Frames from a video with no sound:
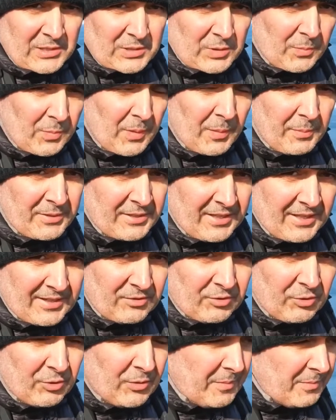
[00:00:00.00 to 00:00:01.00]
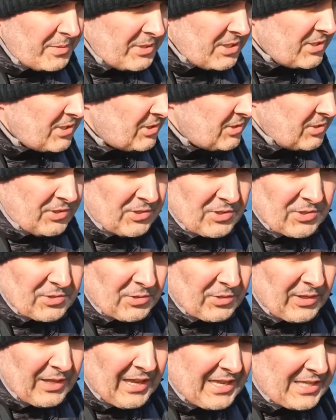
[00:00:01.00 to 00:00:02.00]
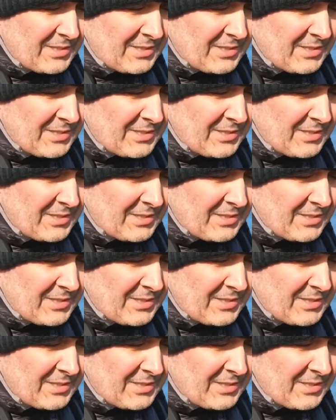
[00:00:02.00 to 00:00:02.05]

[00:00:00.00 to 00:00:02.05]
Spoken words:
So I'll probably take 2 images just to sort of hedge